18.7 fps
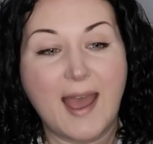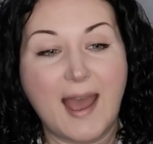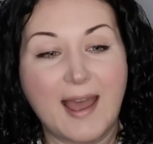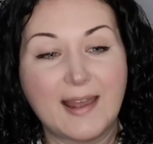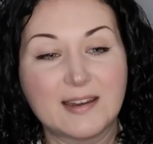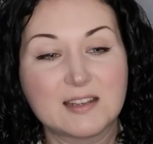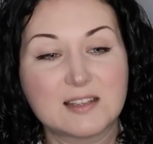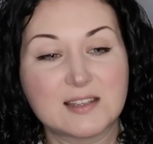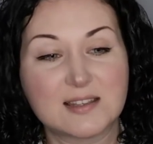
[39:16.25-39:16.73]

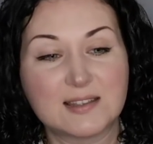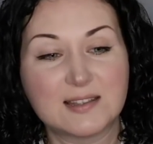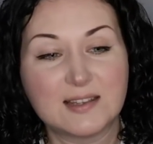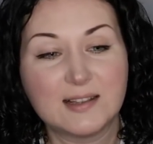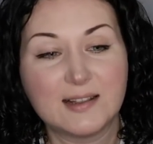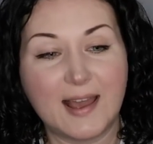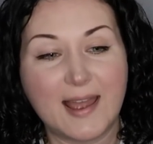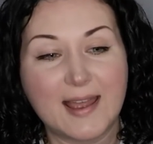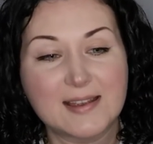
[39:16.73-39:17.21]
and it
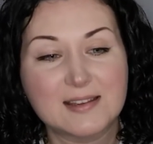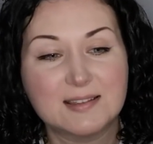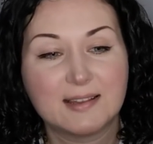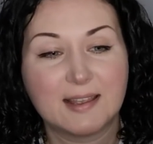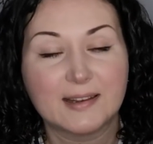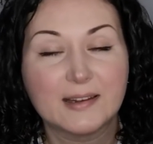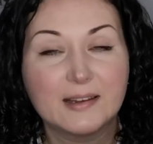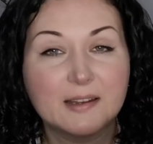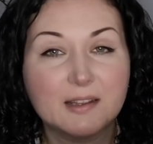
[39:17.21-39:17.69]
still has
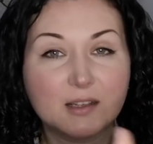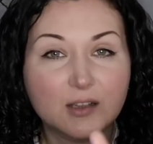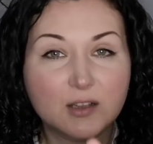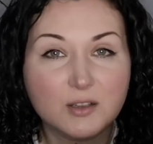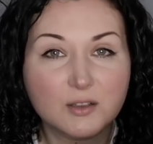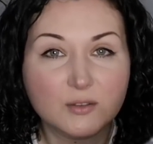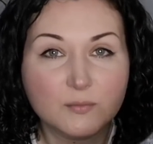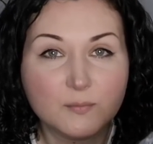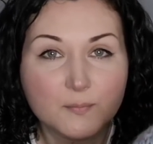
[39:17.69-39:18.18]
like
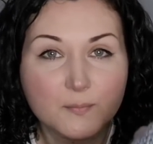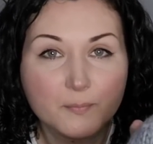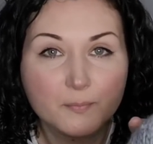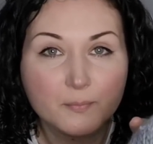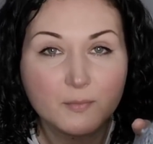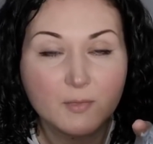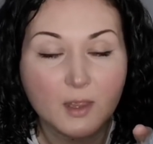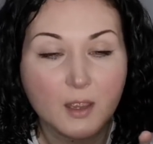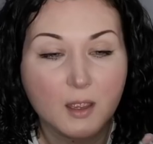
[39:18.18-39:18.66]
little
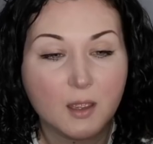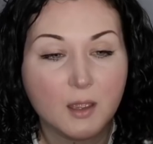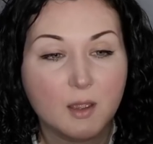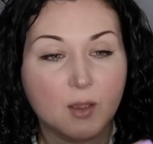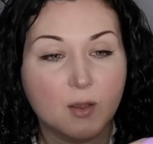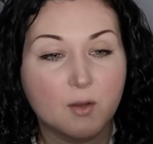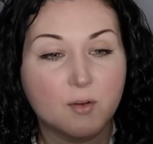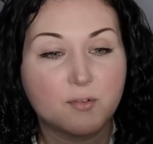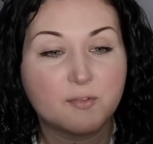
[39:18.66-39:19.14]

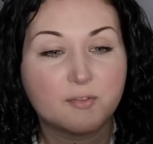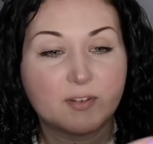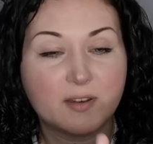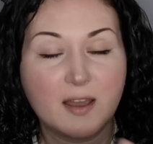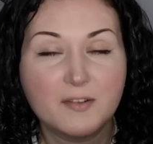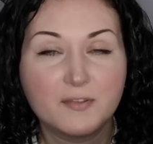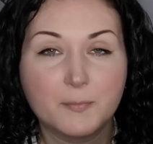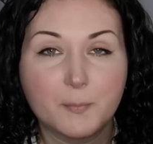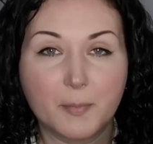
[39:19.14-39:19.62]

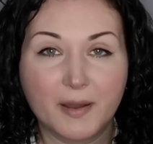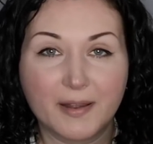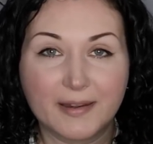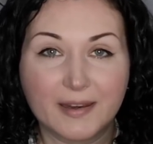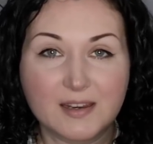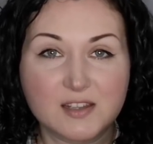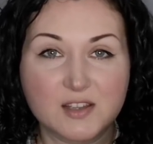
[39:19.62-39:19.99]
fluff bunnies